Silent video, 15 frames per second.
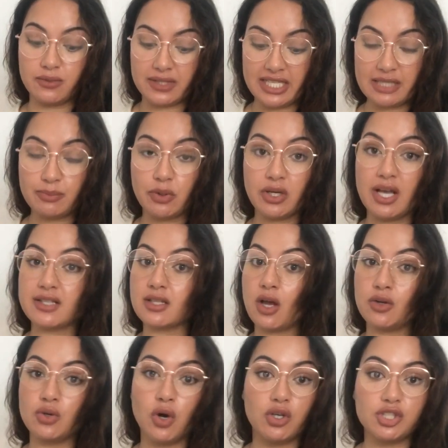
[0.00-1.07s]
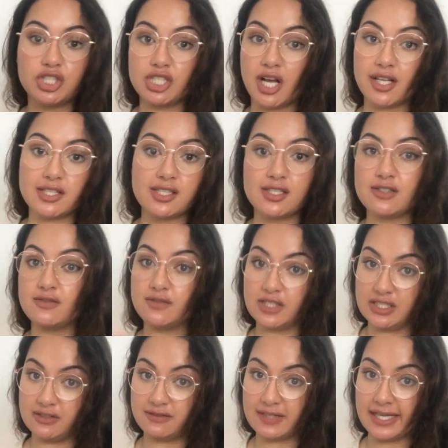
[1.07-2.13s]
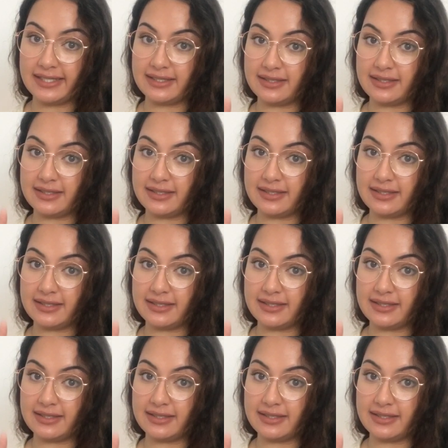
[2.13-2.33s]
These products are not just for your face.